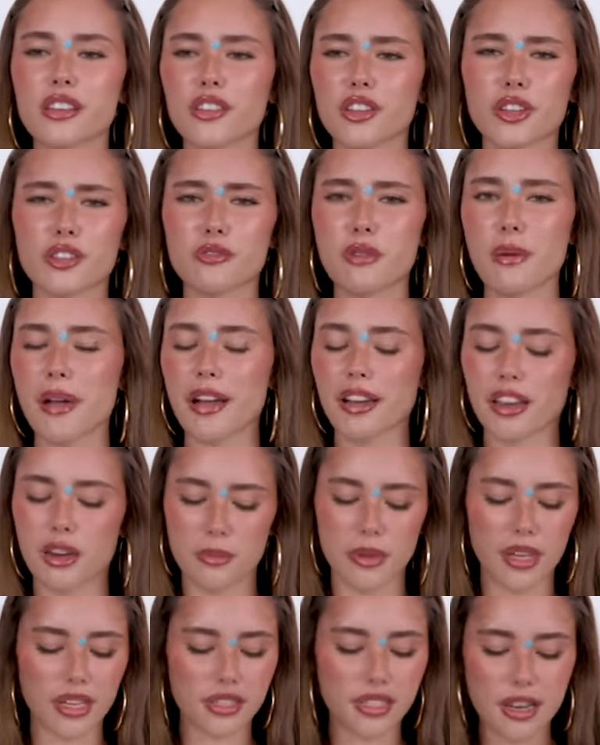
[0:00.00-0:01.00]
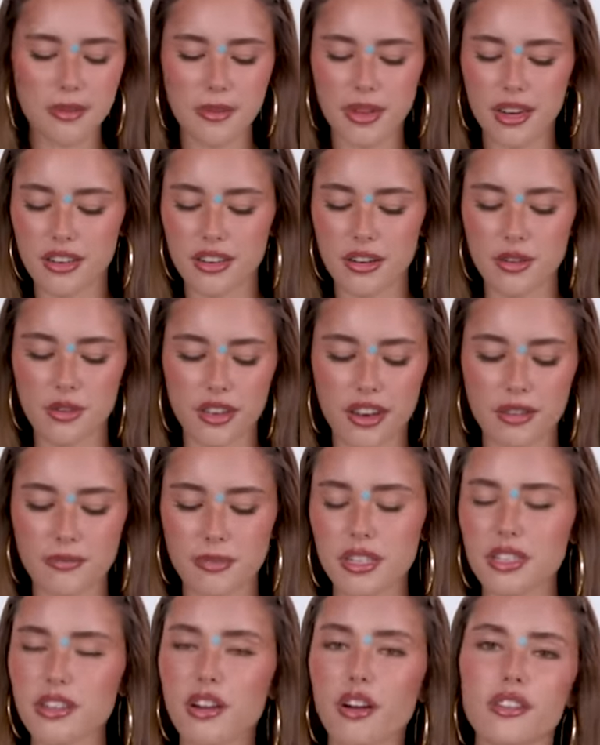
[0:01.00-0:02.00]
I'll look through my bag and I'll be like, I didn't know that I've
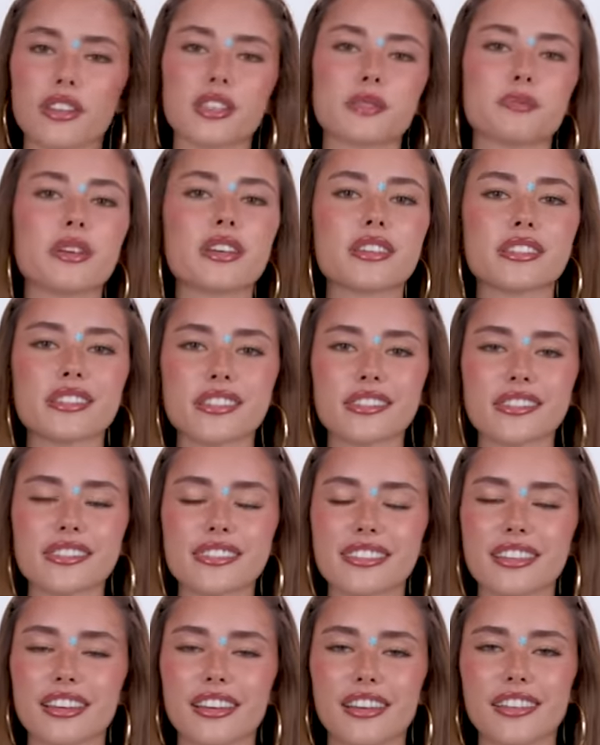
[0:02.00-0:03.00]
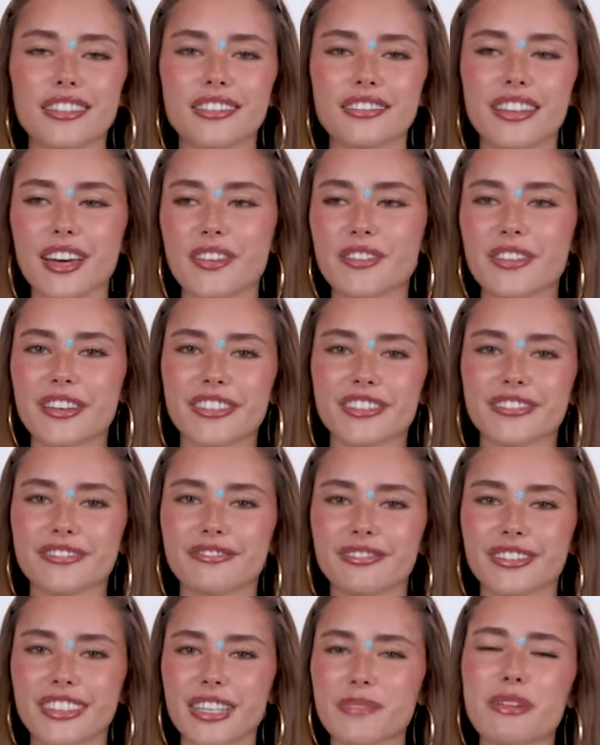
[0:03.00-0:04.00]
been to all these places. I don't know.
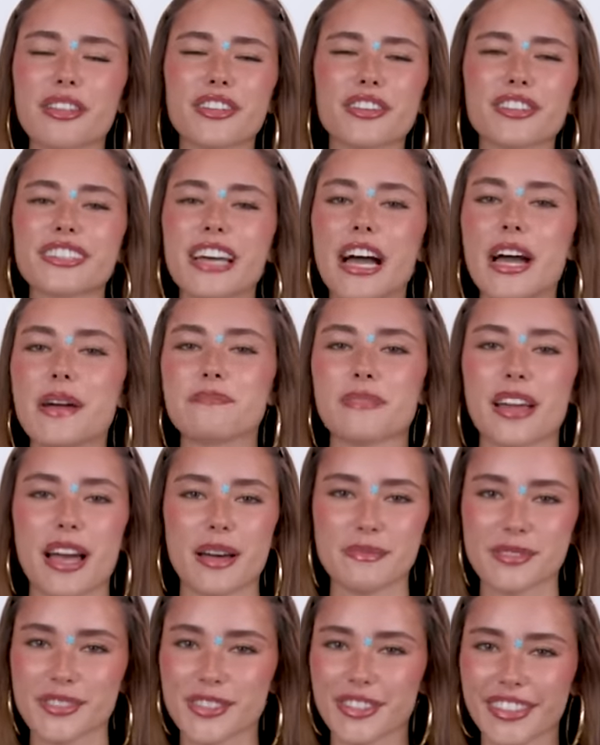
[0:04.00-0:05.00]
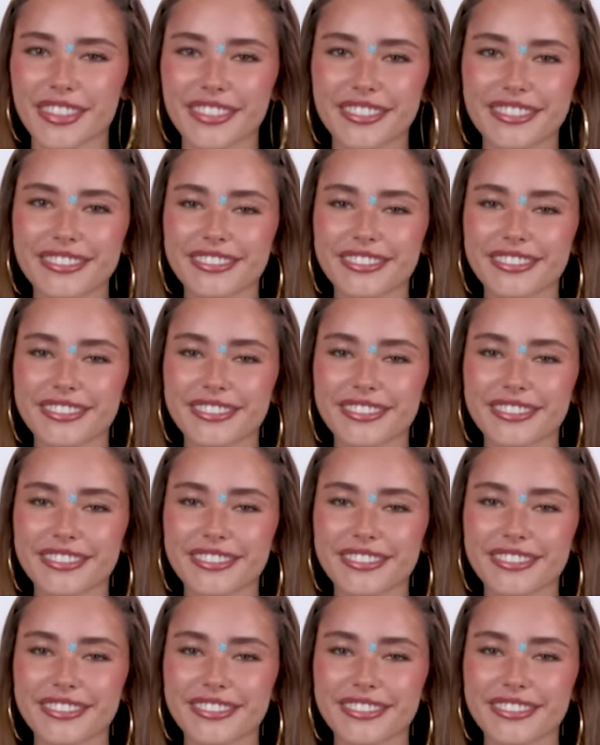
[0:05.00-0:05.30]
It's like my little time capsule.